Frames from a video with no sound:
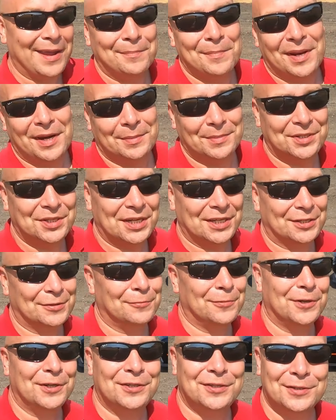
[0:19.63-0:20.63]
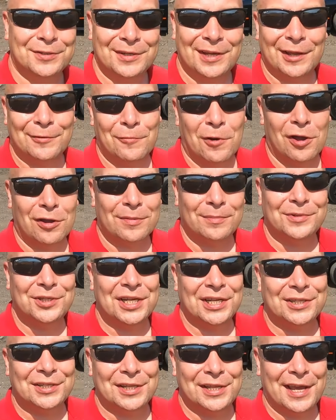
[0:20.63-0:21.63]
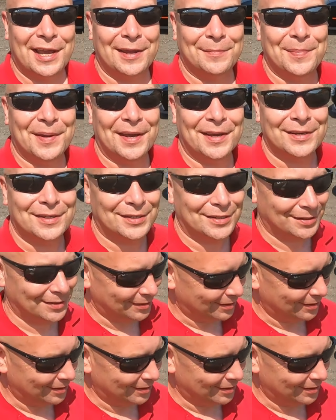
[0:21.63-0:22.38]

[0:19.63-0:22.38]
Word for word: My name is Jason Woods, and welcome Chasing the Apex.